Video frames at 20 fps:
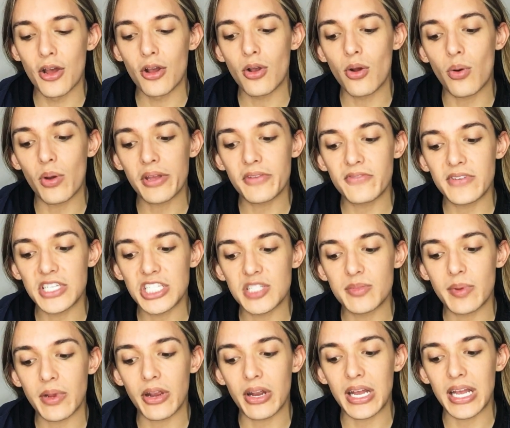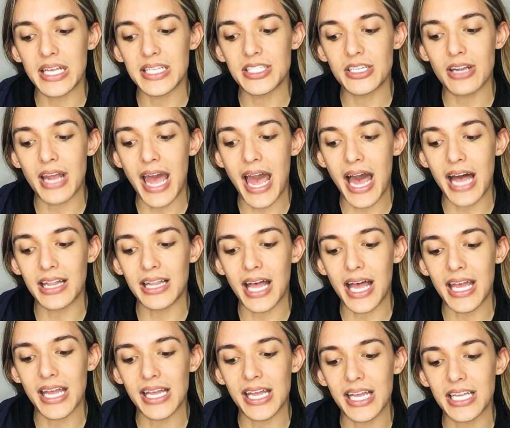Koi fish spirit is your
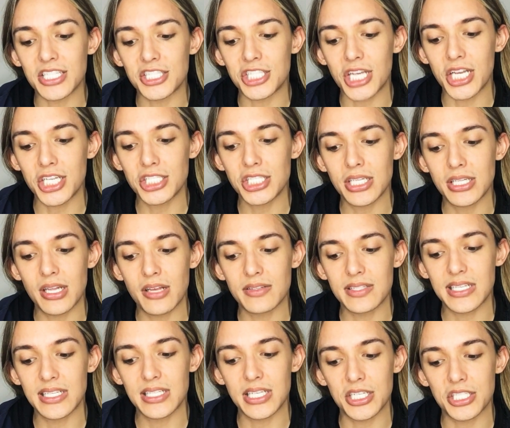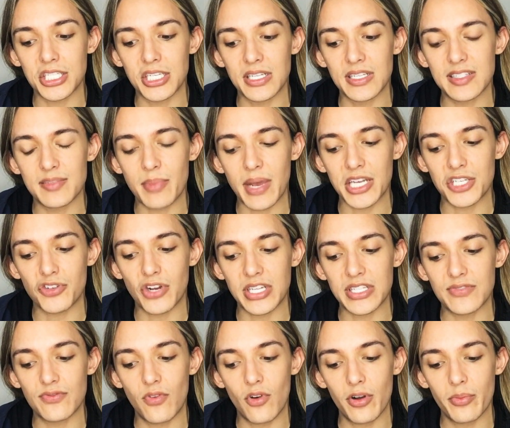ally in changing those conditions by
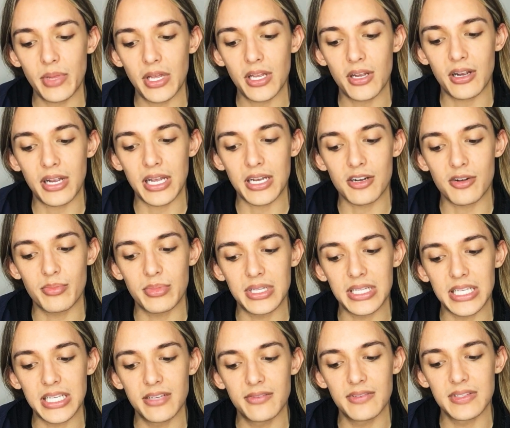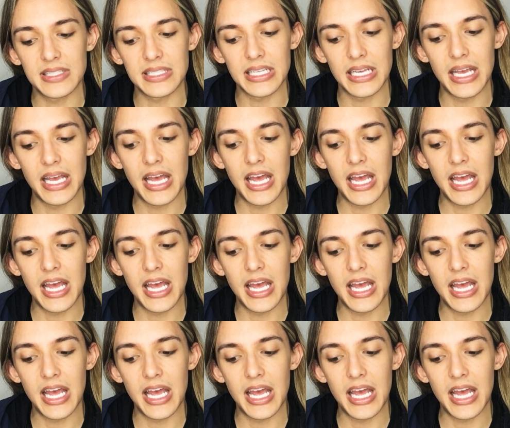transforming your inner beliefs